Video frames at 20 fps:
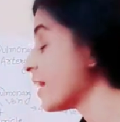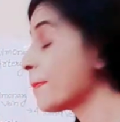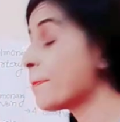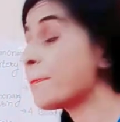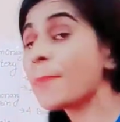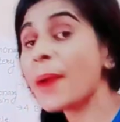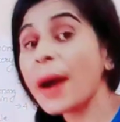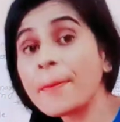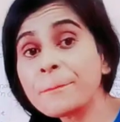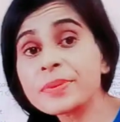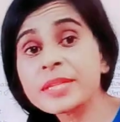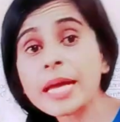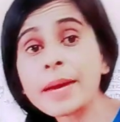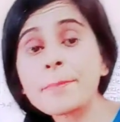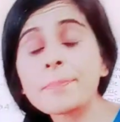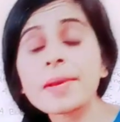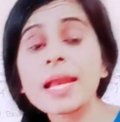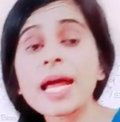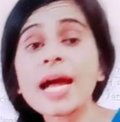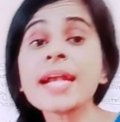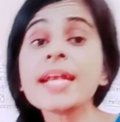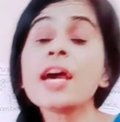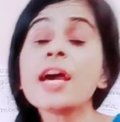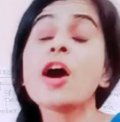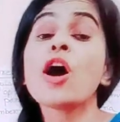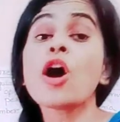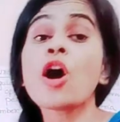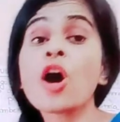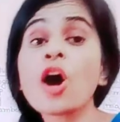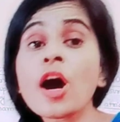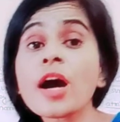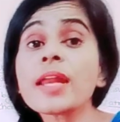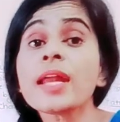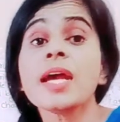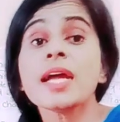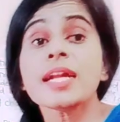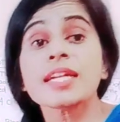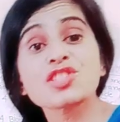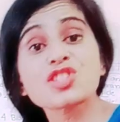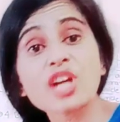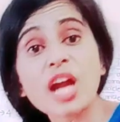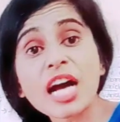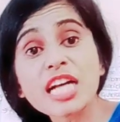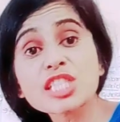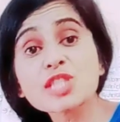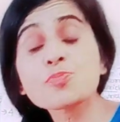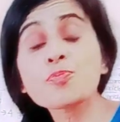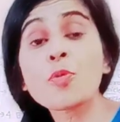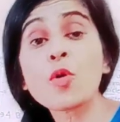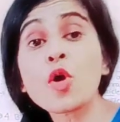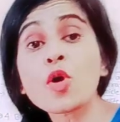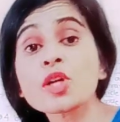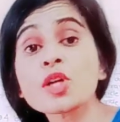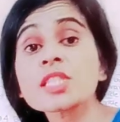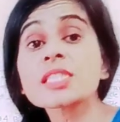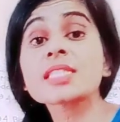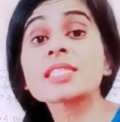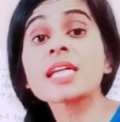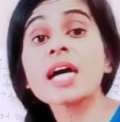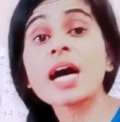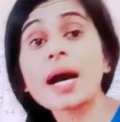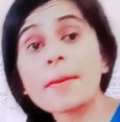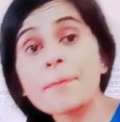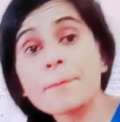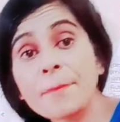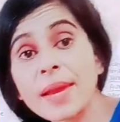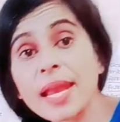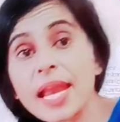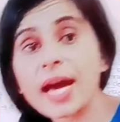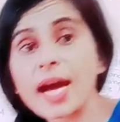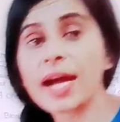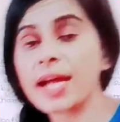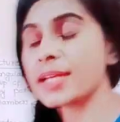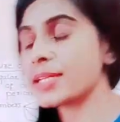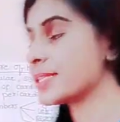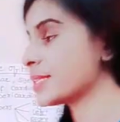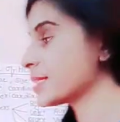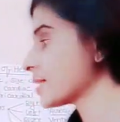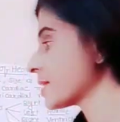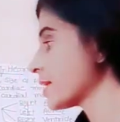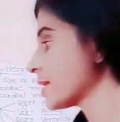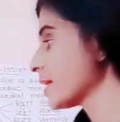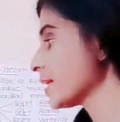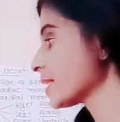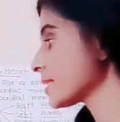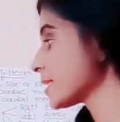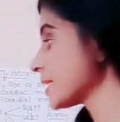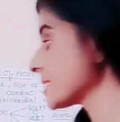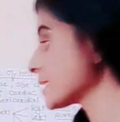pump the blood or transports the blood. This